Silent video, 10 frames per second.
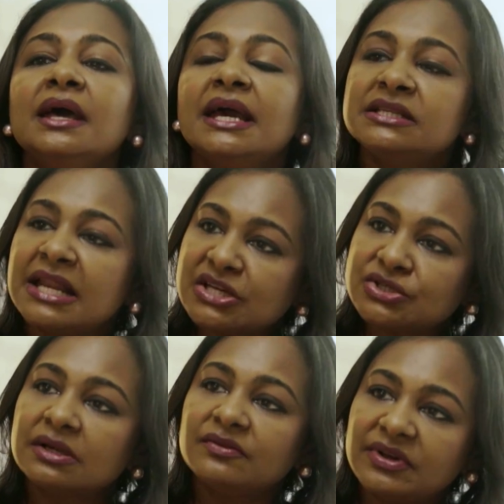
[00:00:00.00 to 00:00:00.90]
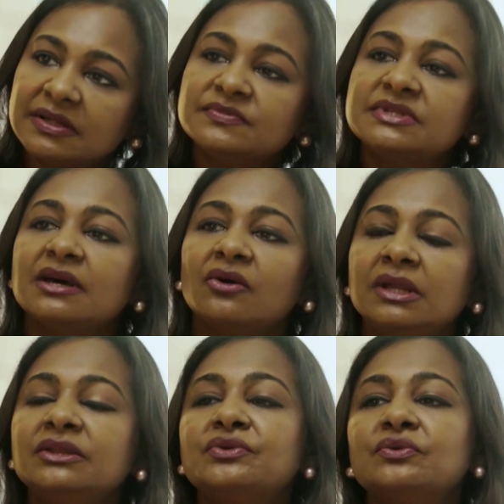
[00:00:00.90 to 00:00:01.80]
international films
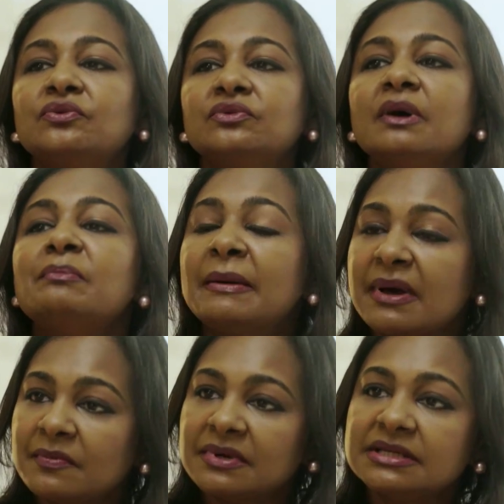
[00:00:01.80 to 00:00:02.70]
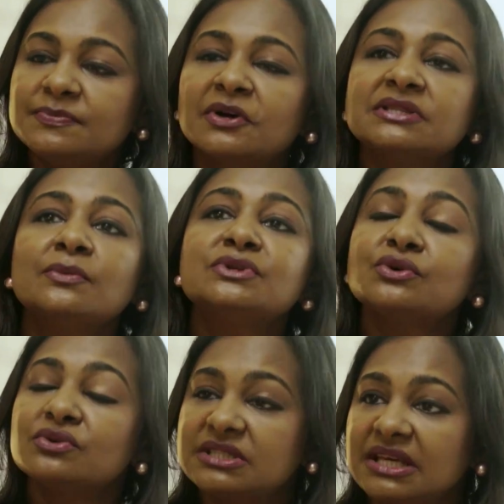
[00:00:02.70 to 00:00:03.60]
only through my members because I would
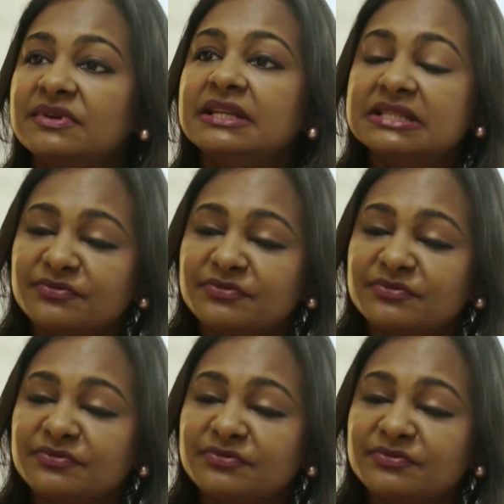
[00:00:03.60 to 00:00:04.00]
source DVDs